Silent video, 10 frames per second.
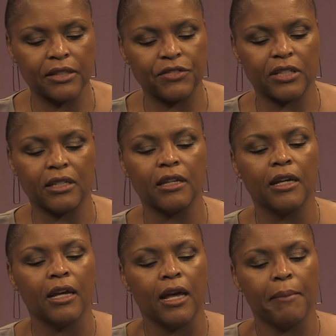lived in
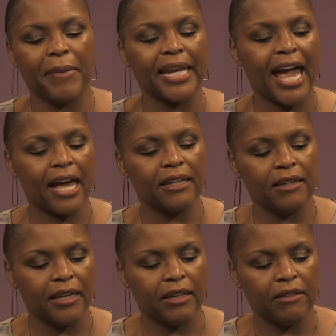
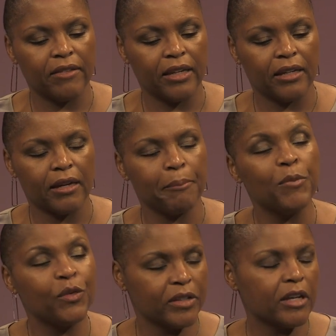Manhattan
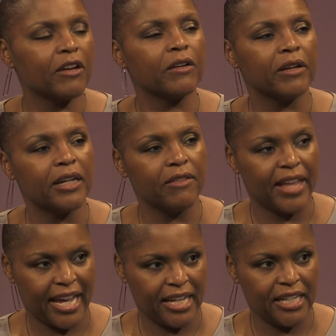moving there in the
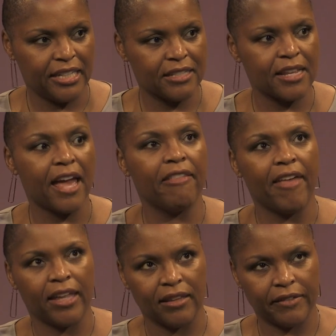80s and
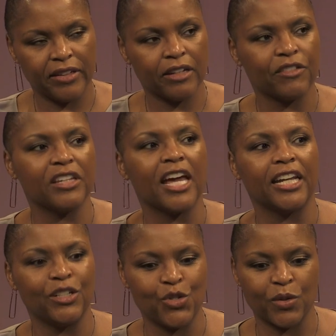then living there in the
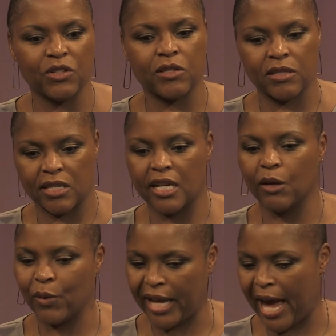90s too, and just
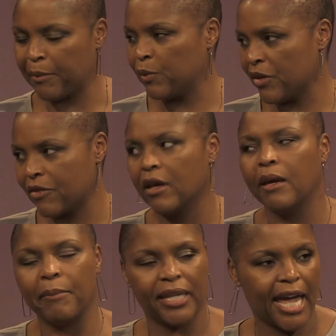seeing what happened with
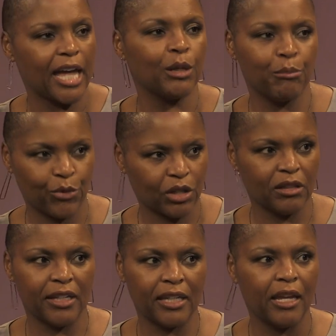Manhattan and
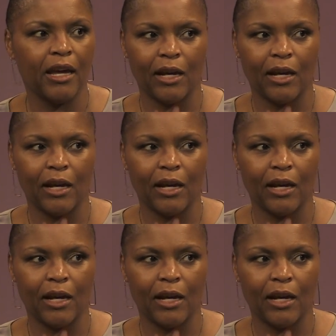Brooklyn,